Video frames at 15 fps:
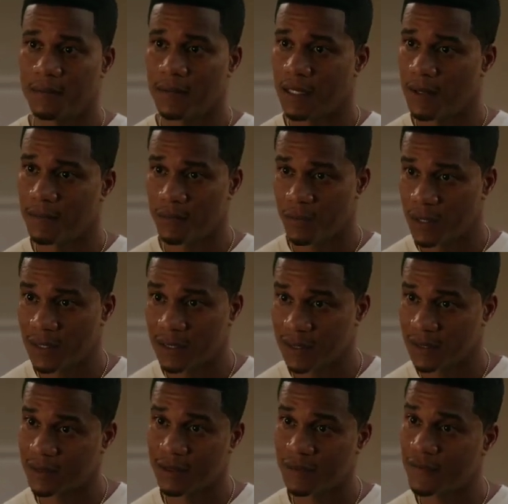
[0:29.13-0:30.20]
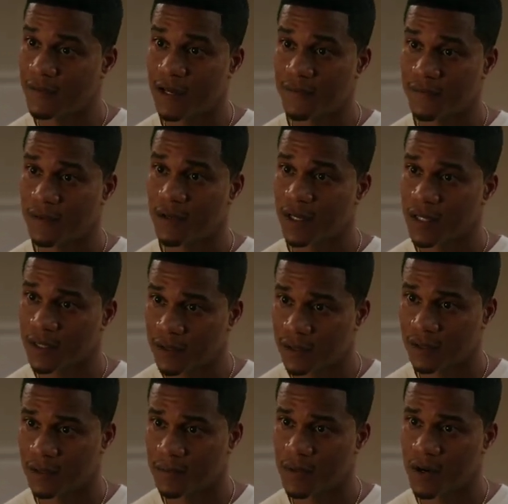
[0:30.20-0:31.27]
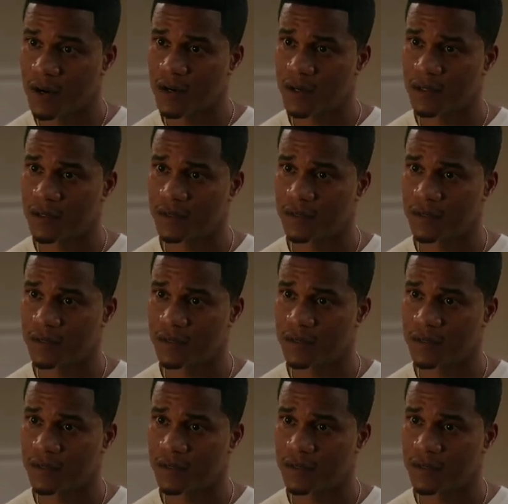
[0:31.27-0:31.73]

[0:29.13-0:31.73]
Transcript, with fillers: But I'm willing to fight for us, Amara